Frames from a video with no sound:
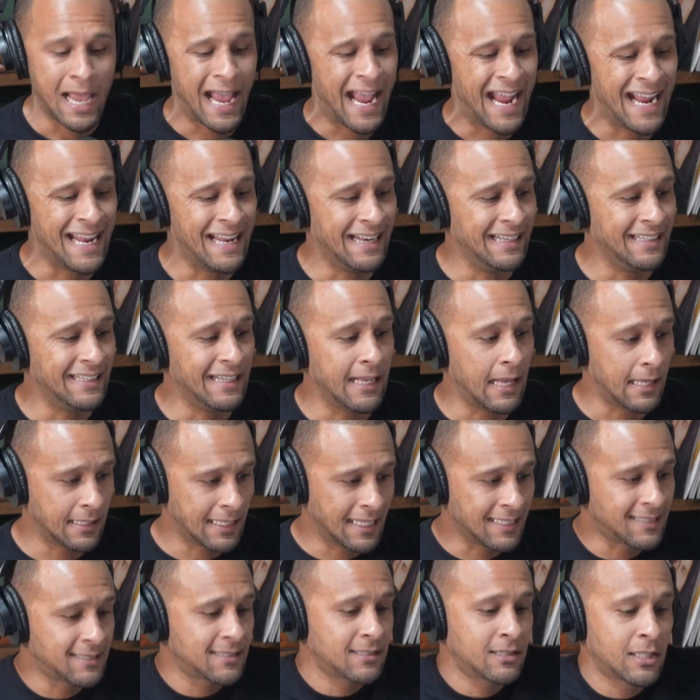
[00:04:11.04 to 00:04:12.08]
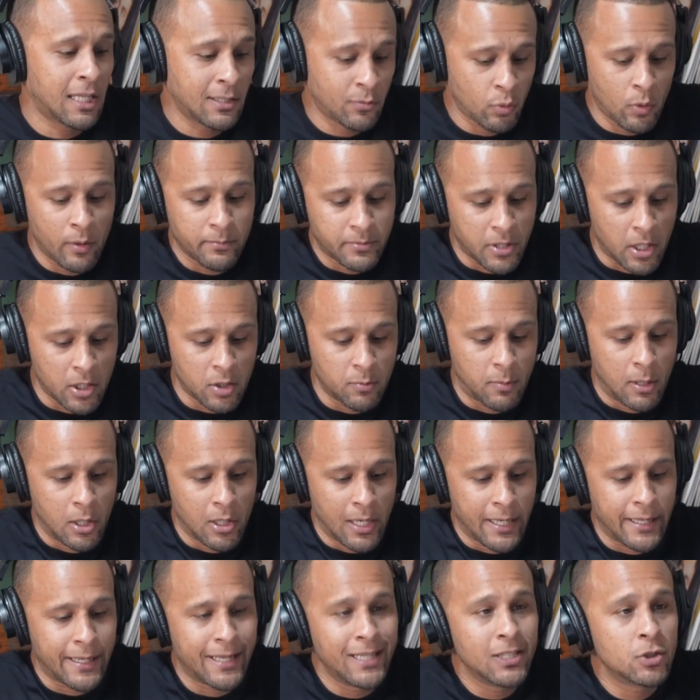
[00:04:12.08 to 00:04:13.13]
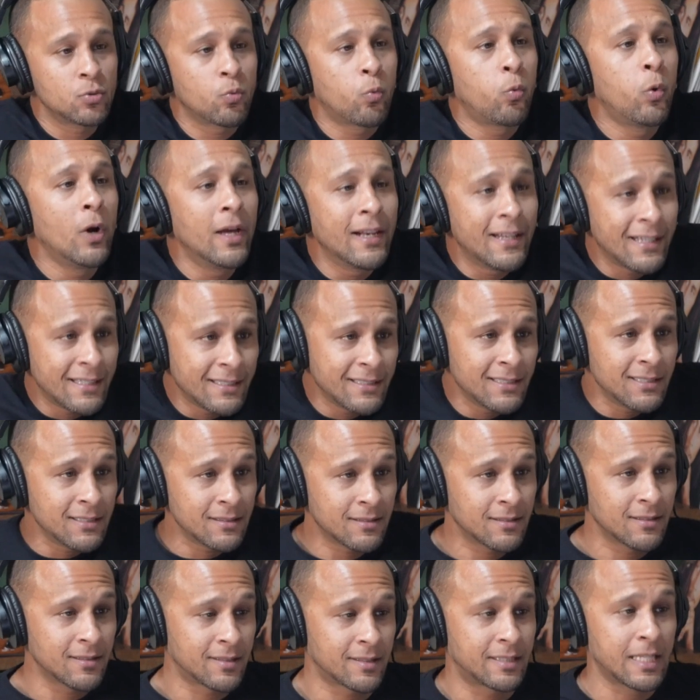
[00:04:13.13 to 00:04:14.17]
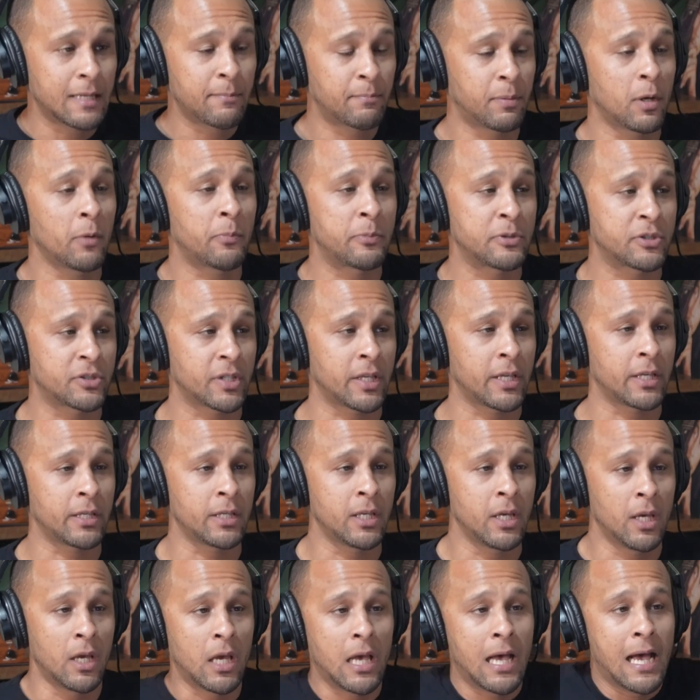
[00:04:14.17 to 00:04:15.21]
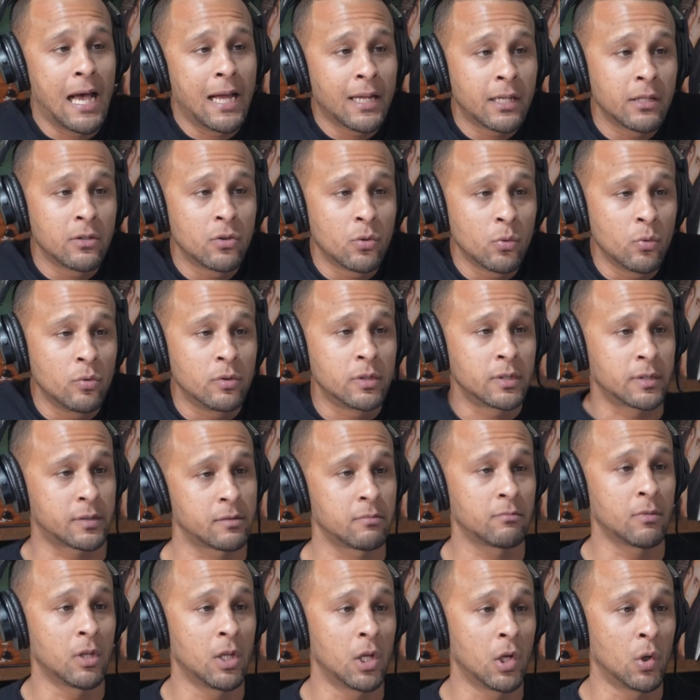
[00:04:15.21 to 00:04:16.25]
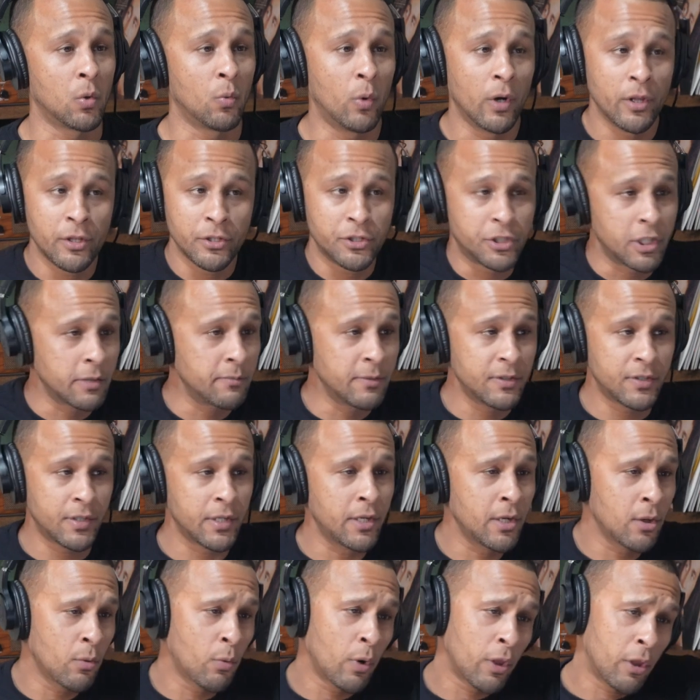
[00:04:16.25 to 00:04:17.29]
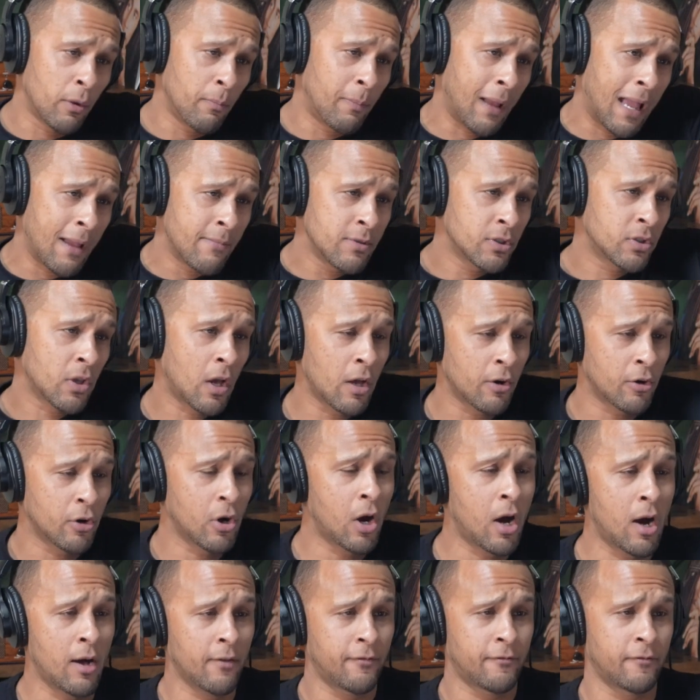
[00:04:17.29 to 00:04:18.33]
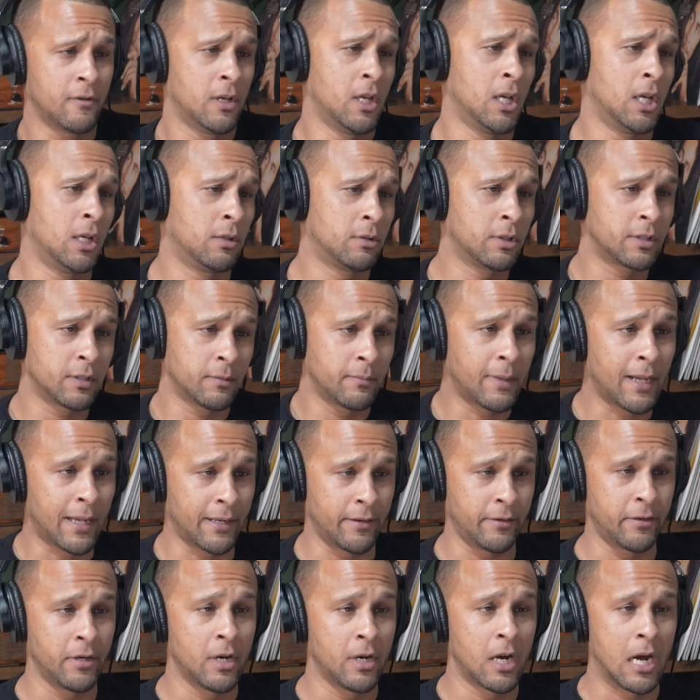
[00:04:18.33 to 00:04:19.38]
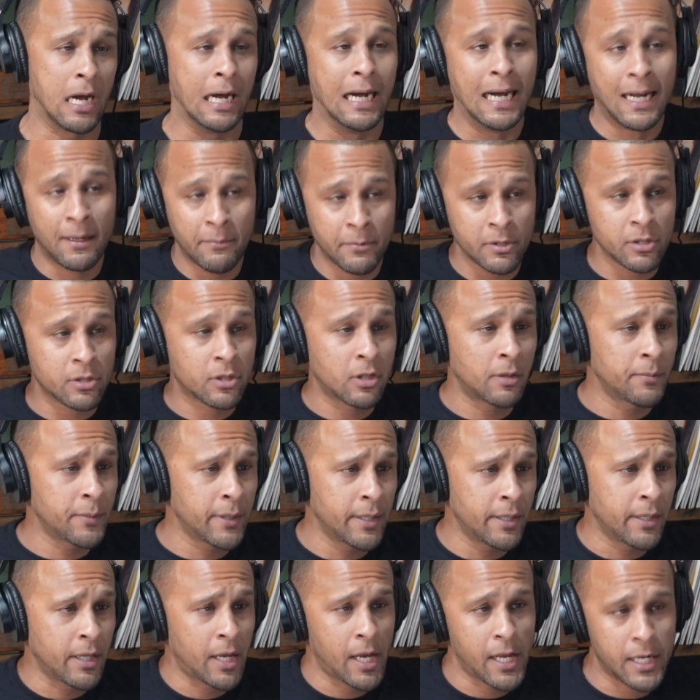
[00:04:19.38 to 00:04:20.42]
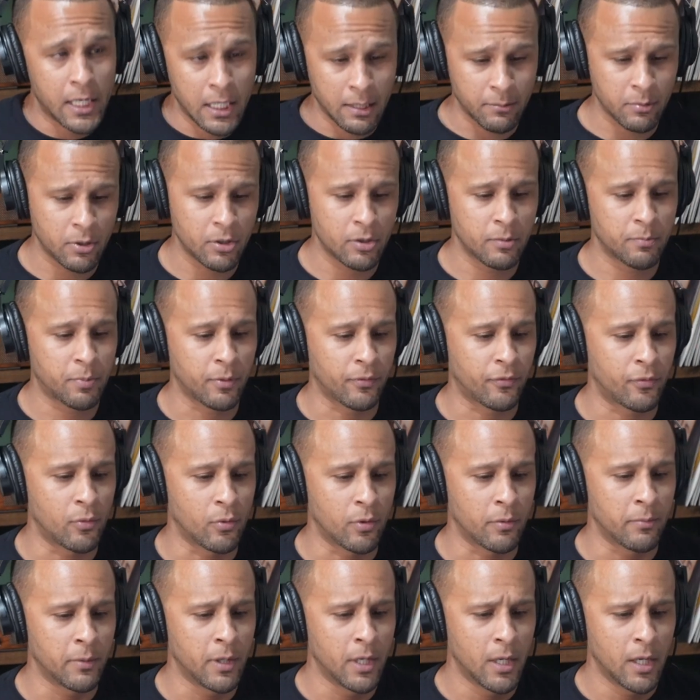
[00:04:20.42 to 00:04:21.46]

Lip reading: And that's what I'm talking about. Like, his willingness to step up and say, I can do this. Whether Jimmy's here, whether Bam is on or off, doesn't matter. I'm going to come in and I'm going to perform.